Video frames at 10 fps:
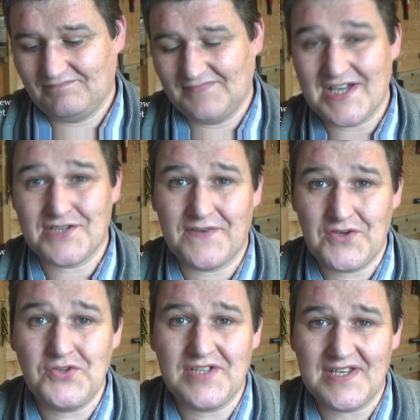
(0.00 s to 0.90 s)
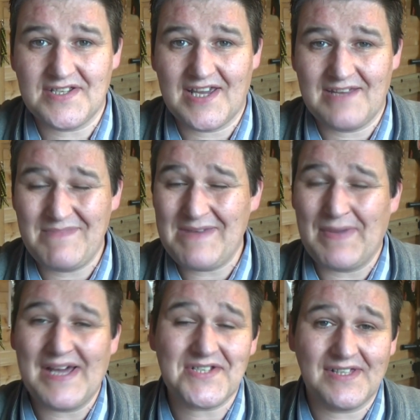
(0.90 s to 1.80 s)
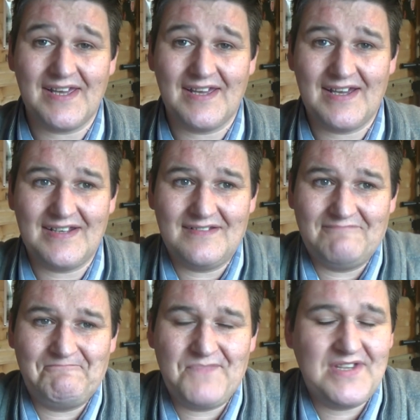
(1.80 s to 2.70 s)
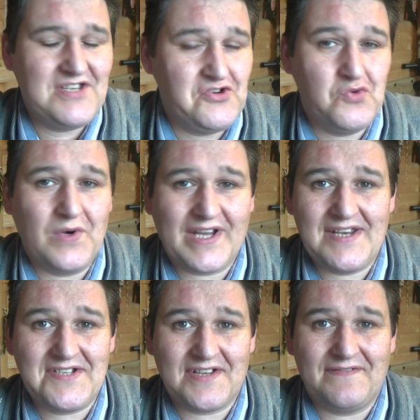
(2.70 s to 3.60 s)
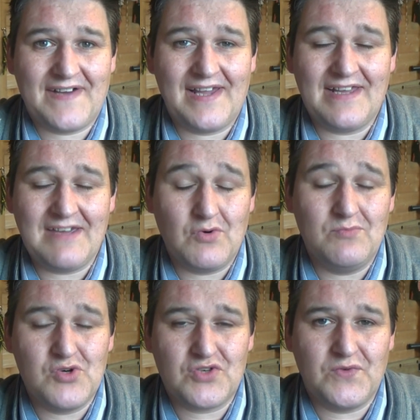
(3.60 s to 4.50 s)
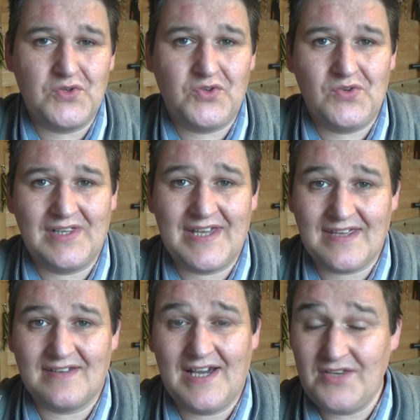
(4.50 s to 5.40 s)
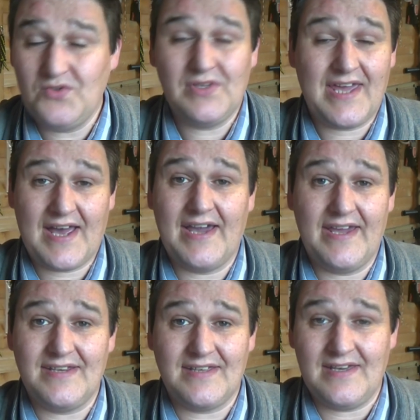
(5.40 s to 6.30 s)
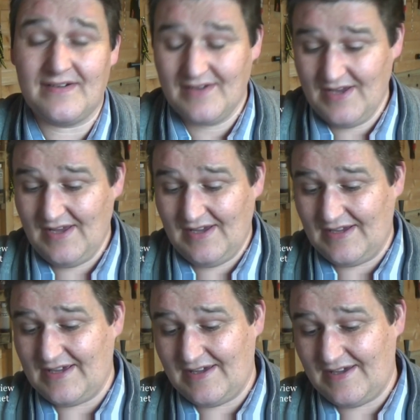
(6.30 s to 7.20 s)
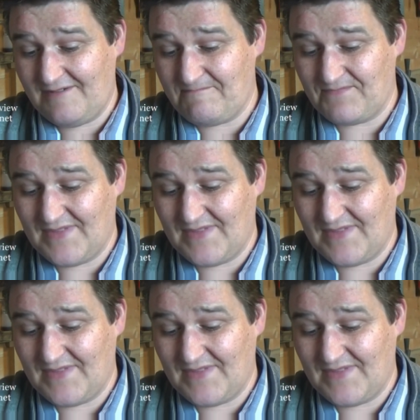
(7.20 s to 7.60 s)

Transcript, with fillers: that's for you to decide me personally and you know what kind of stuff I like well most folk do I like I do like high-end gear um,